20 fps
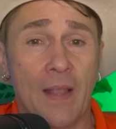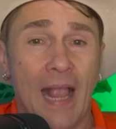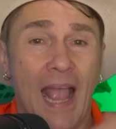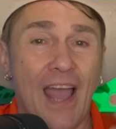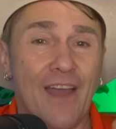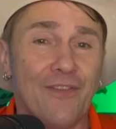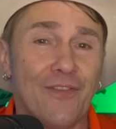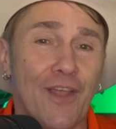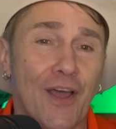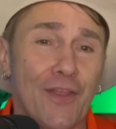
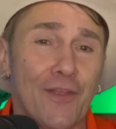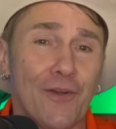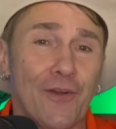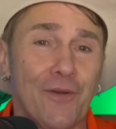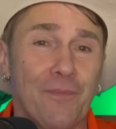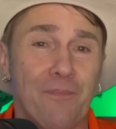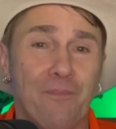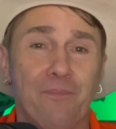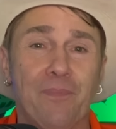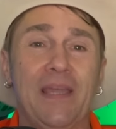Another
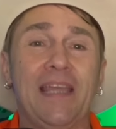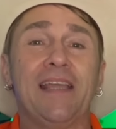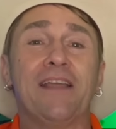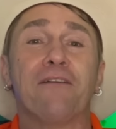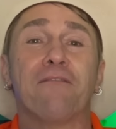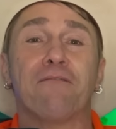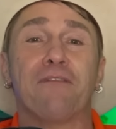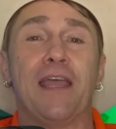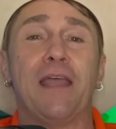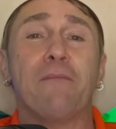big
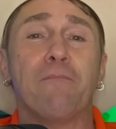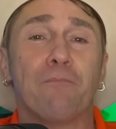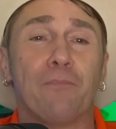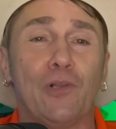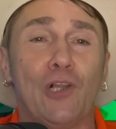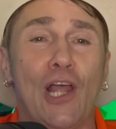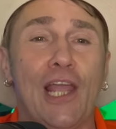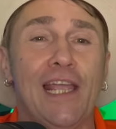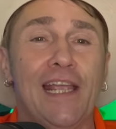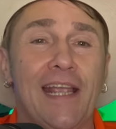event
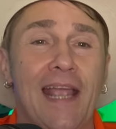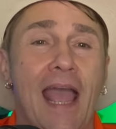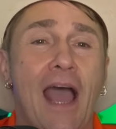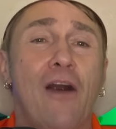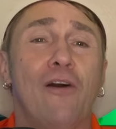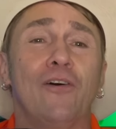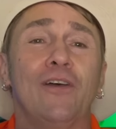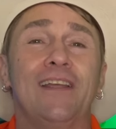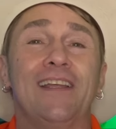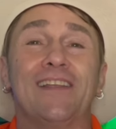playing
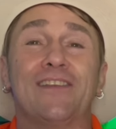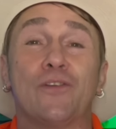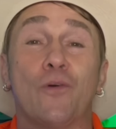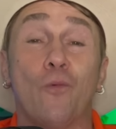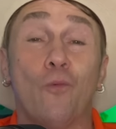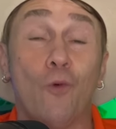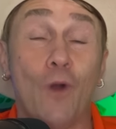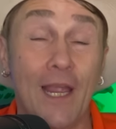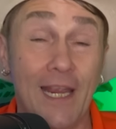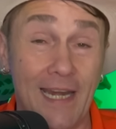out at the
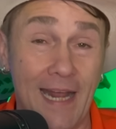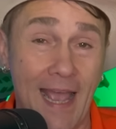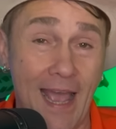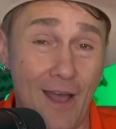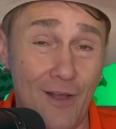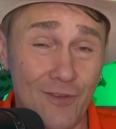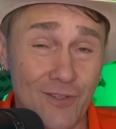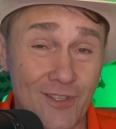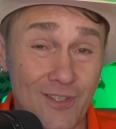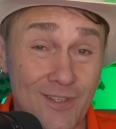White
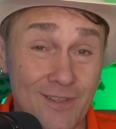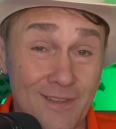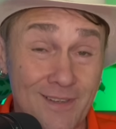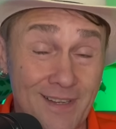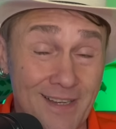House.